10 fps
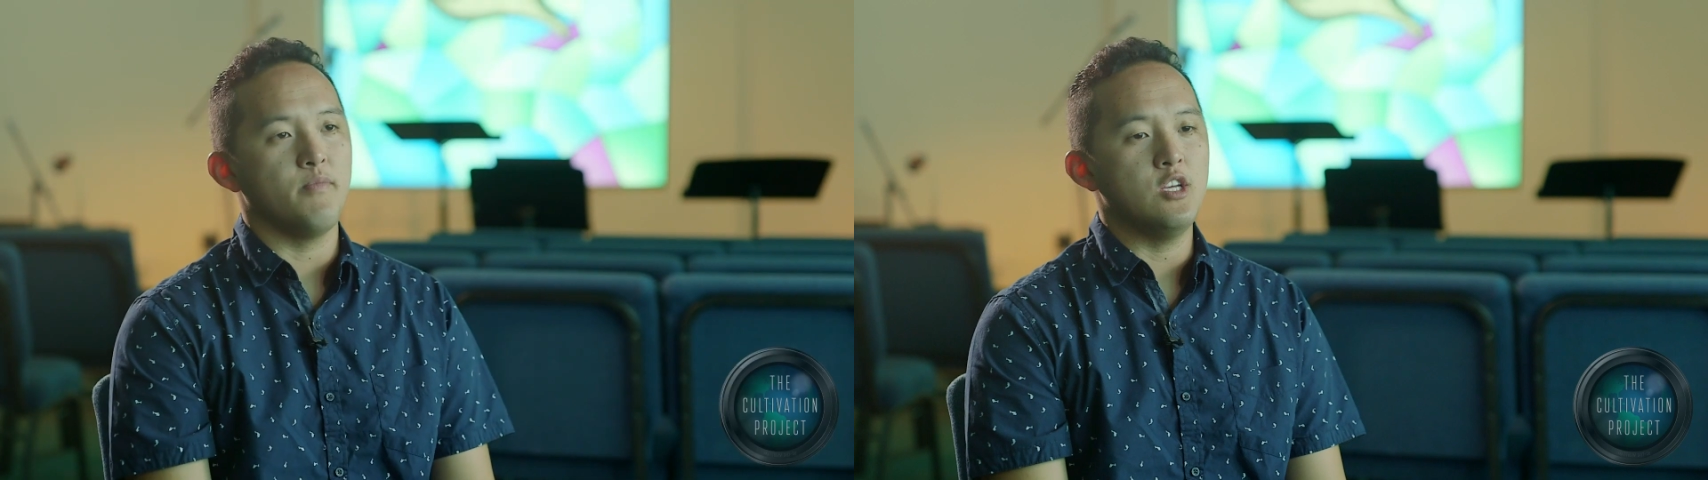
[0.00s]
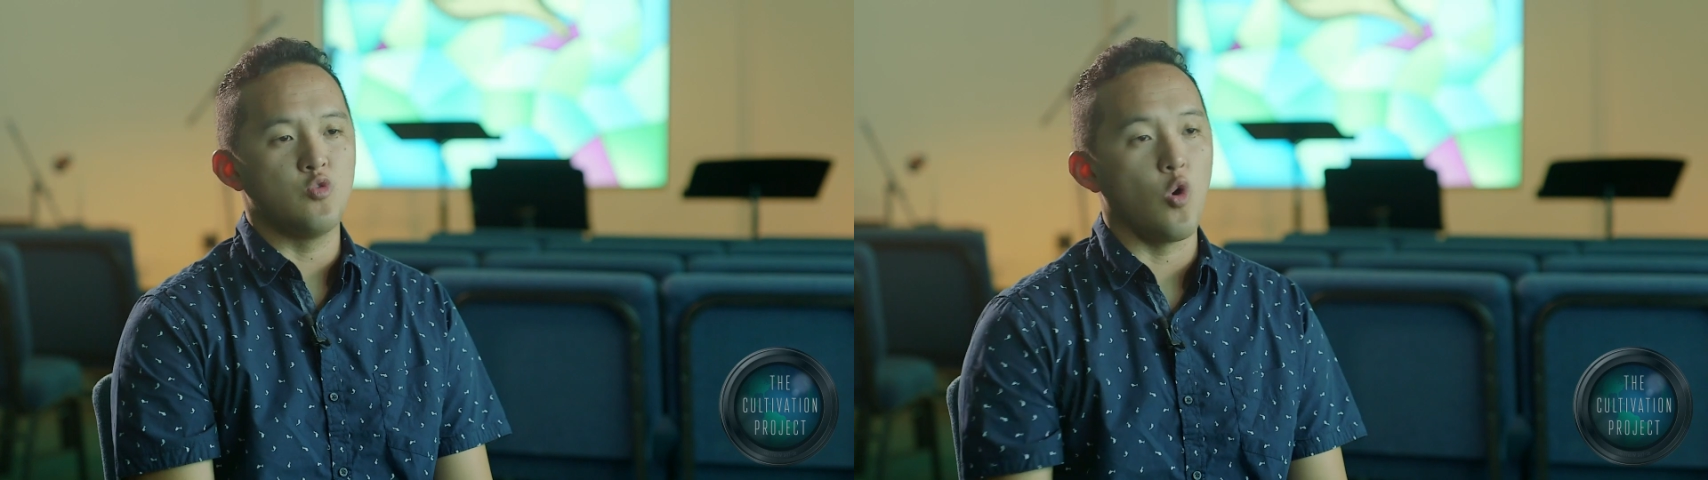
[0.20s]

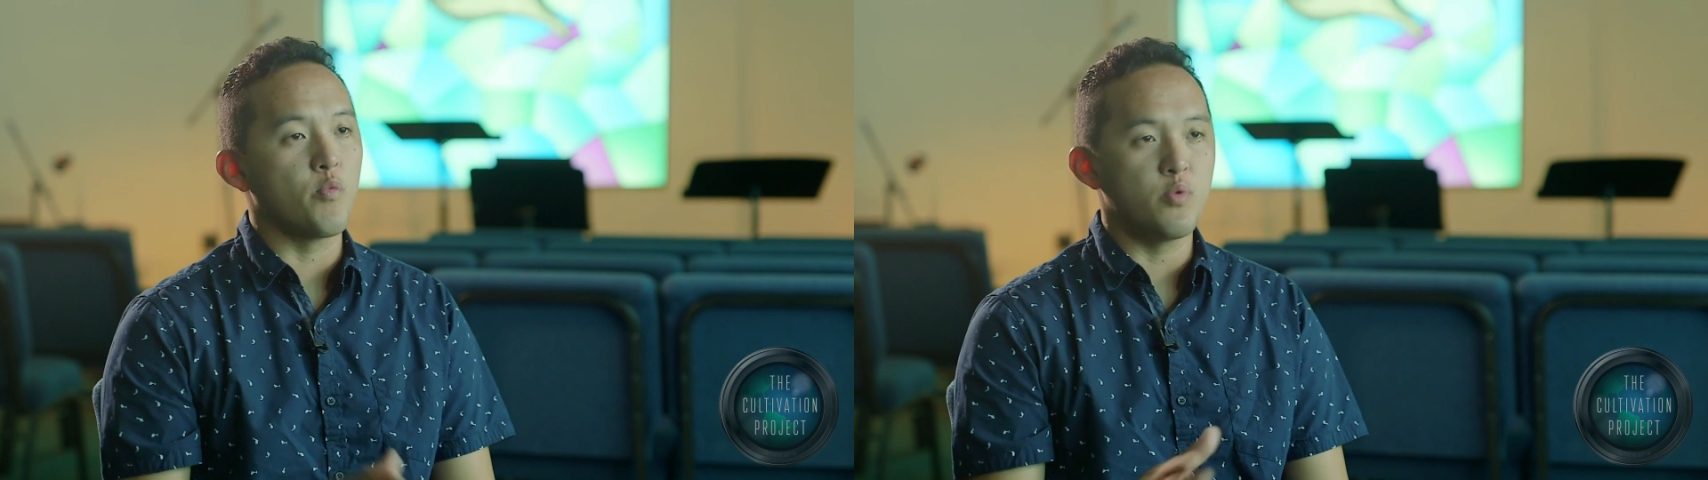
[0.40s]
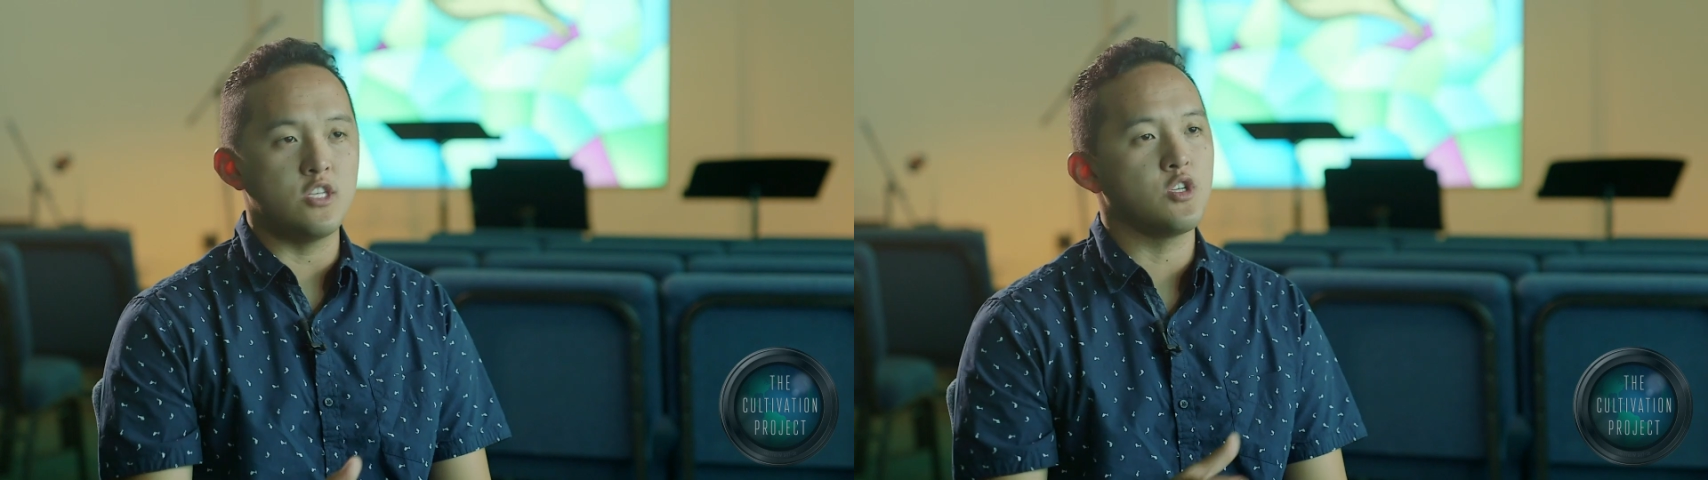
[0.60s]
His royal
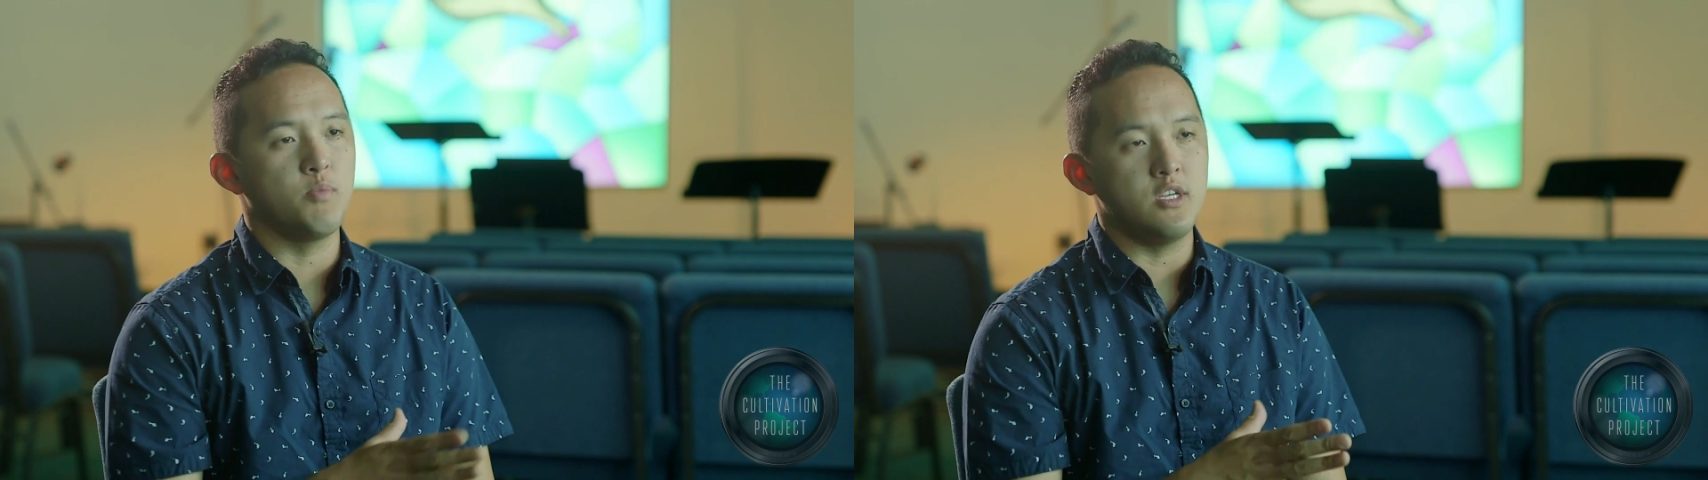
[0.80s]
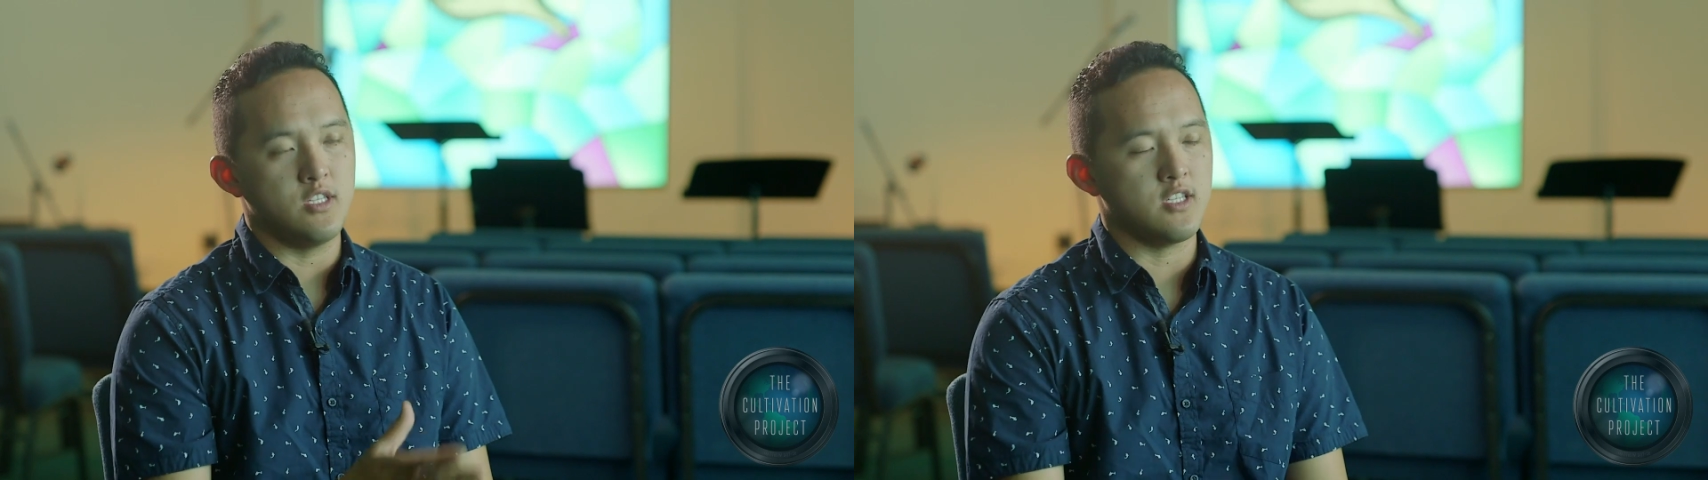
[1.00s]
priesthood, to be His